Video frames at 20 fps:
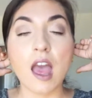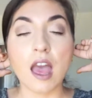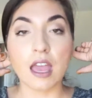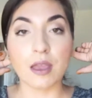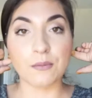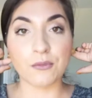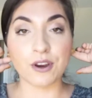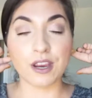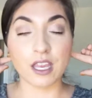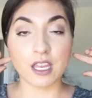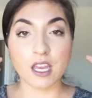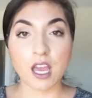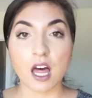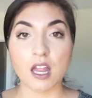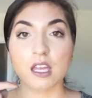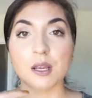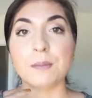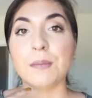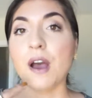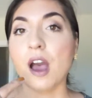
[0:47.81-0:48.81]
I'm wearing
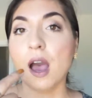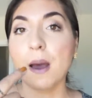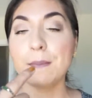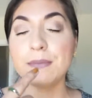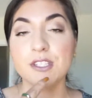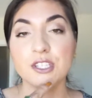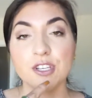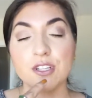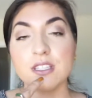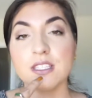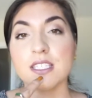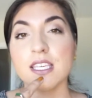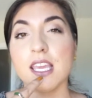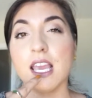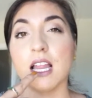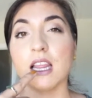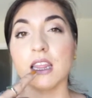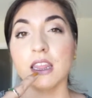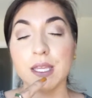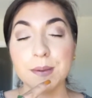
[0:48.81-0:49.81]
Colourpop
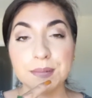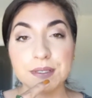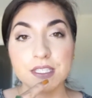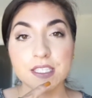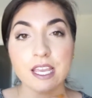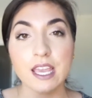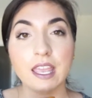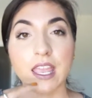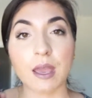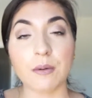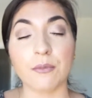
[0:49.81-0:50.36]
Tootsie lipstick.